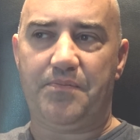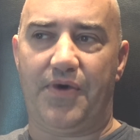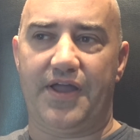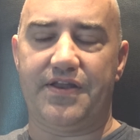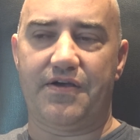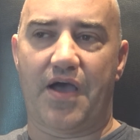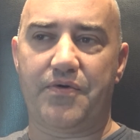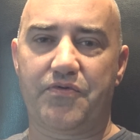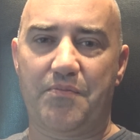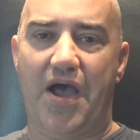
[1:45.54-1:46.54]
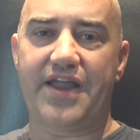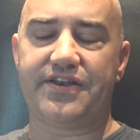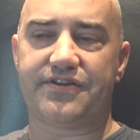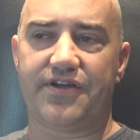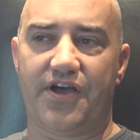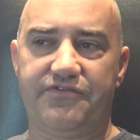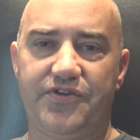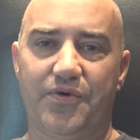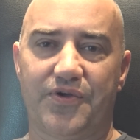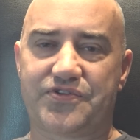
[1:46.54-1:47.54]
But I would remind uh,
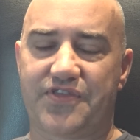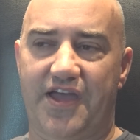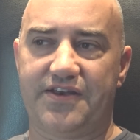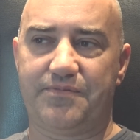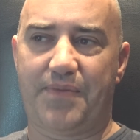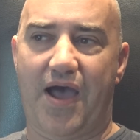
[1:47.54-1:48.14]
viewers that